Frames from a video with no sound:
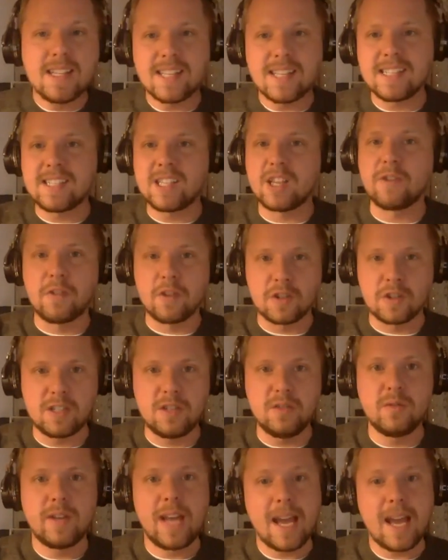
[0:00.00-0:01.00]
since their first
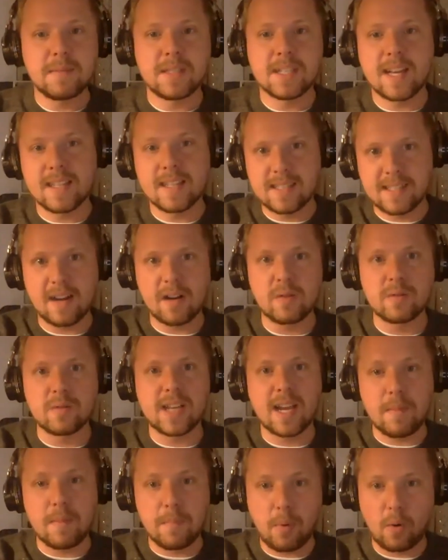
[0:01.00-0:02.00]
two games against San
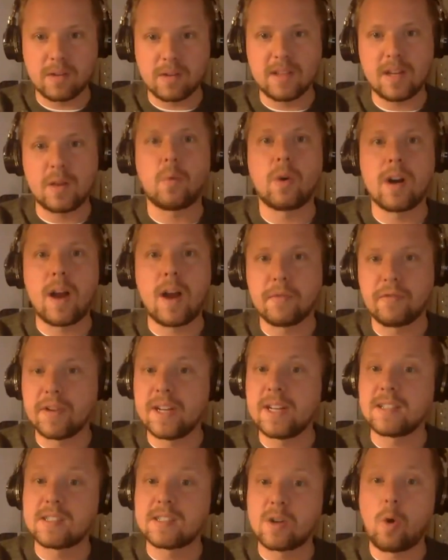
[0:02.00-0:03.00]
Jose and Portland, where
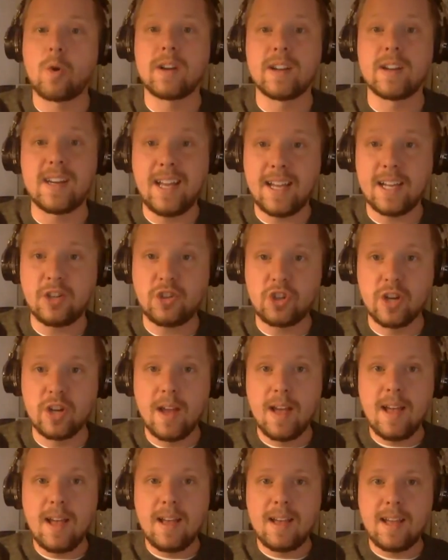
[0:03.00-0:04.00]
Amaria scored in each
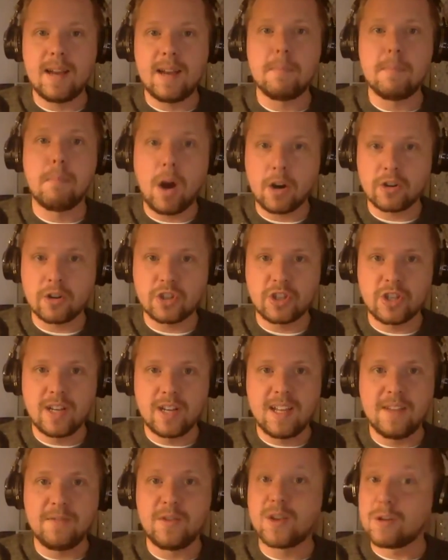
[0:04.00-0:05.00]
in March,
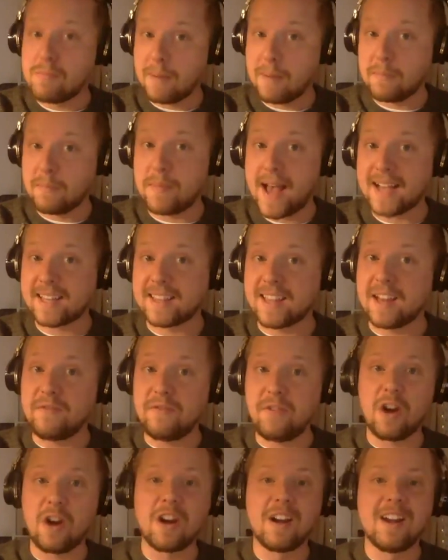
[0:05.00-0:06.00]
if you can remember back that
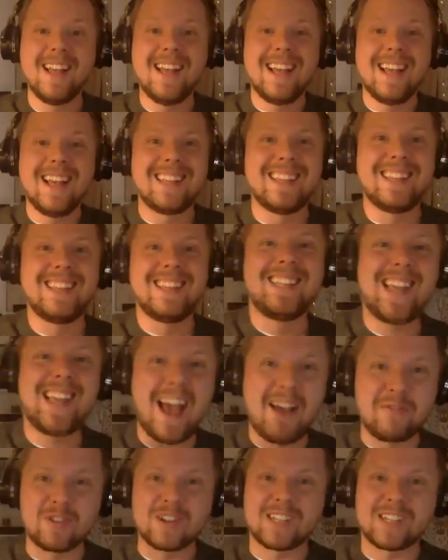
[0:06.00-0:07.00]
far,
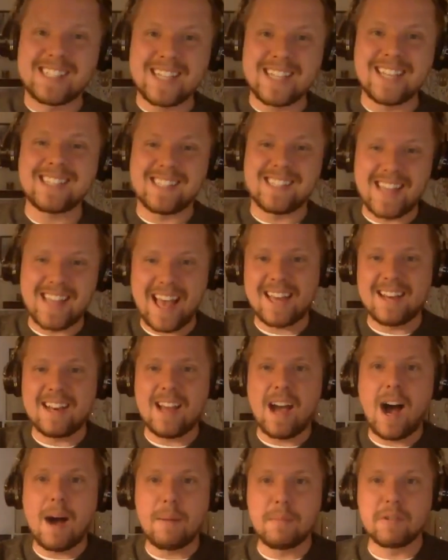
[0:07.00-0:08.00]
ever since then,
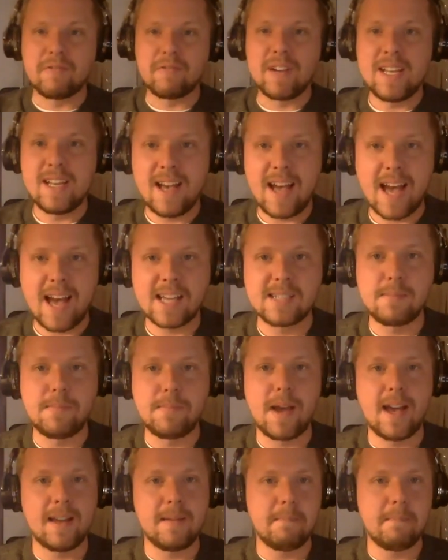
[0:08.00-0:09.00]
Amaria has
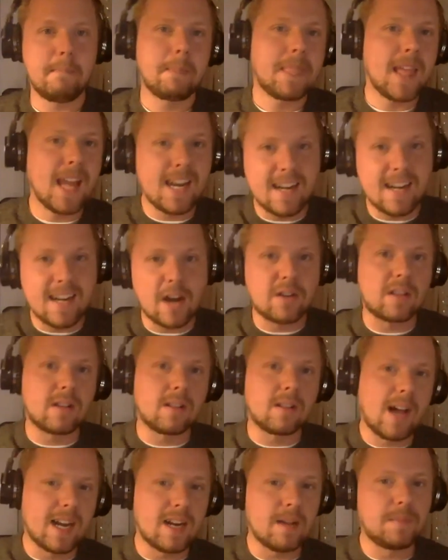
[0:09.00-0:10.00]
been in and out of the
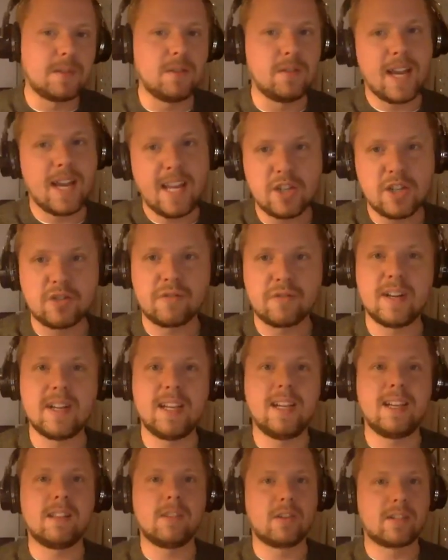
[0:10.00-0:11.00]
lineup due to
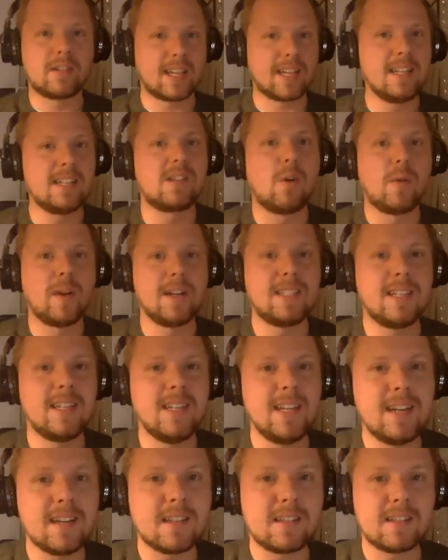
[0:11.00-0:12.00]
injury. It looks like he's going to
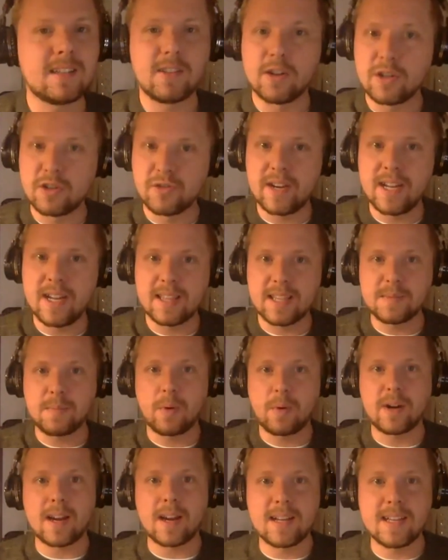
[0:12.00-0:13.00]
need a surgery at this
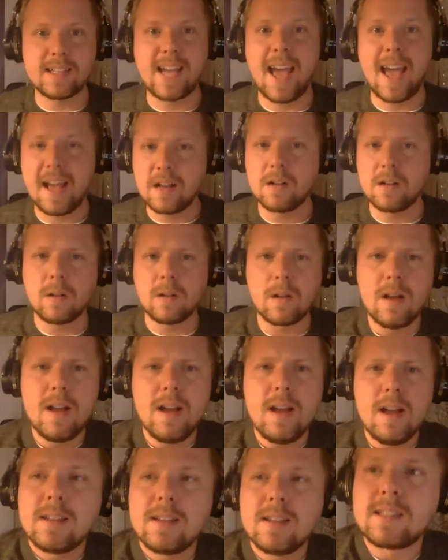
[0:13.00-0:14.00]
point on his ankle.
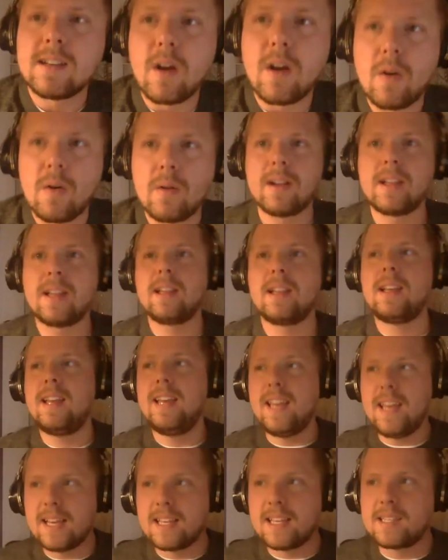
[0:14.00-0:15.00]
So
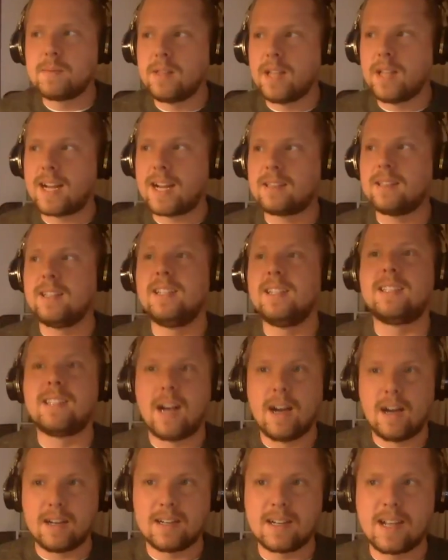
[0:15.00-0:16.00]
he is likely
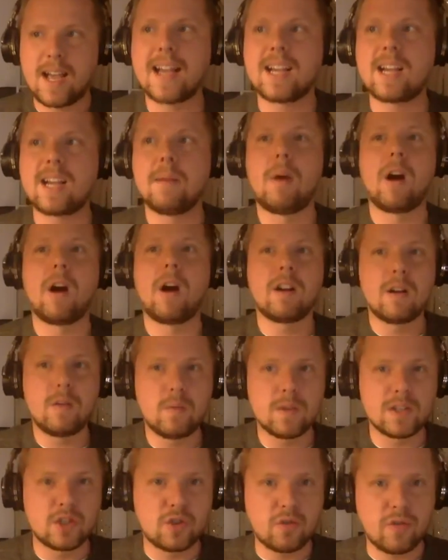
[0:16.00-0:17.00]
done. Kai Kamara
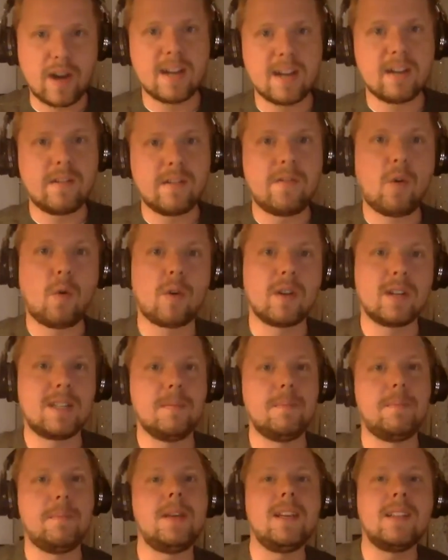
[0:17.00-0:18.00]
was traded for to
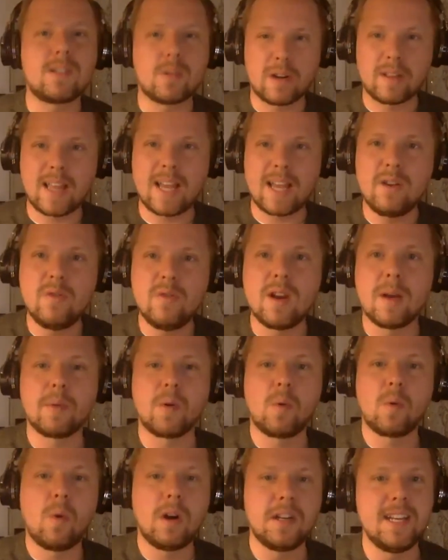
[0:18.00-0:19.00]
be sort of that new number
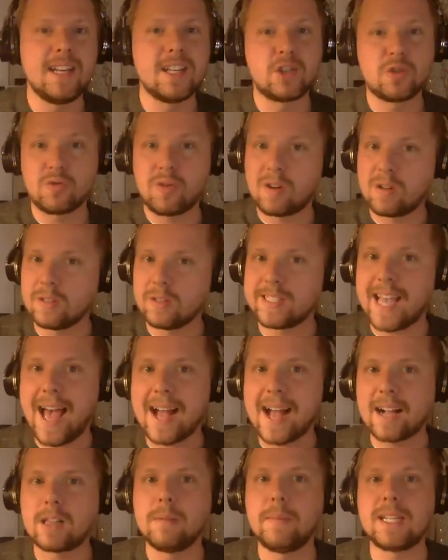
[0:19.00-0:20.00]
one. He has struggled to
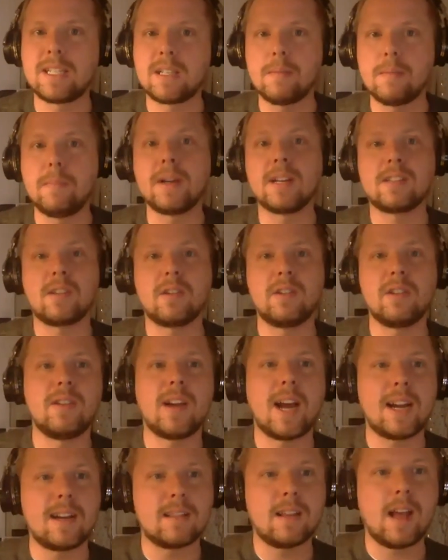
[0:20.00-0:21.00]
acclimate to the Minnesota
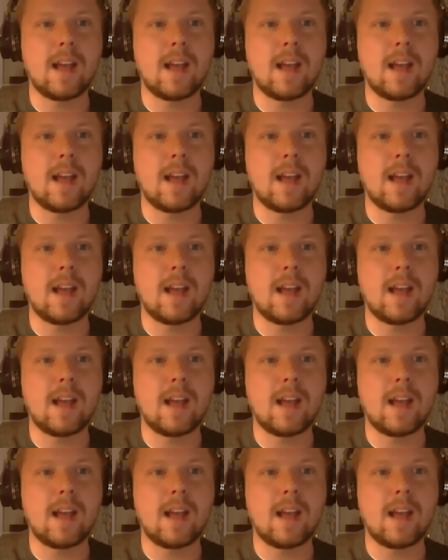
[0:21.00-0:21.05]
United